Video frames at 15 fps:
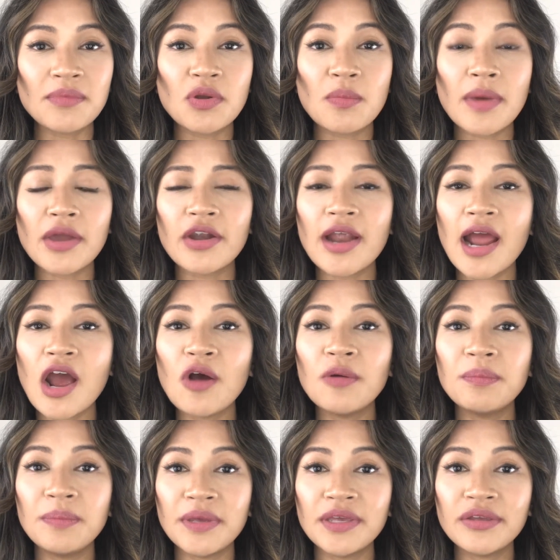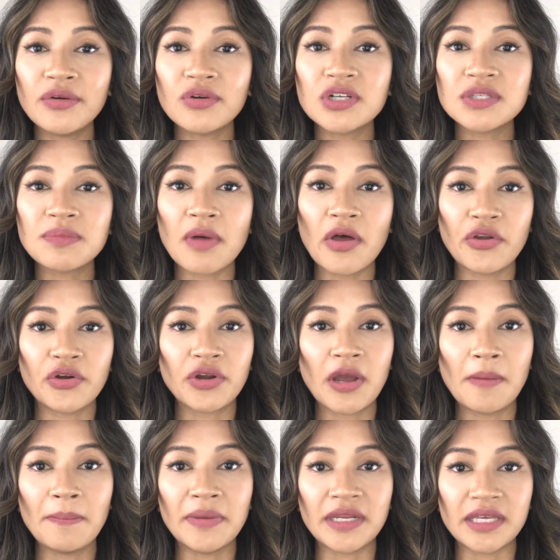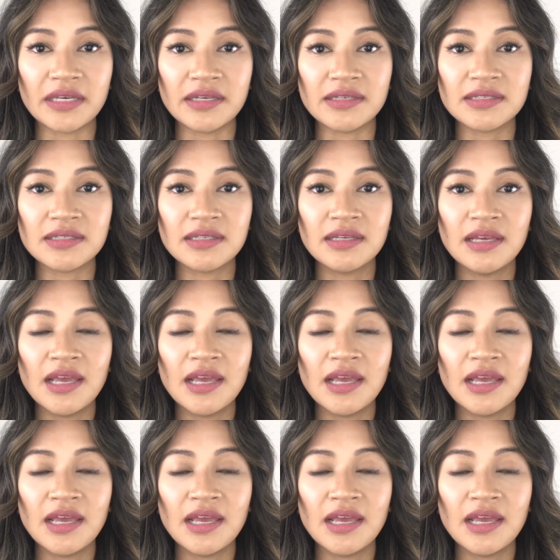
no matter how big or small your company is,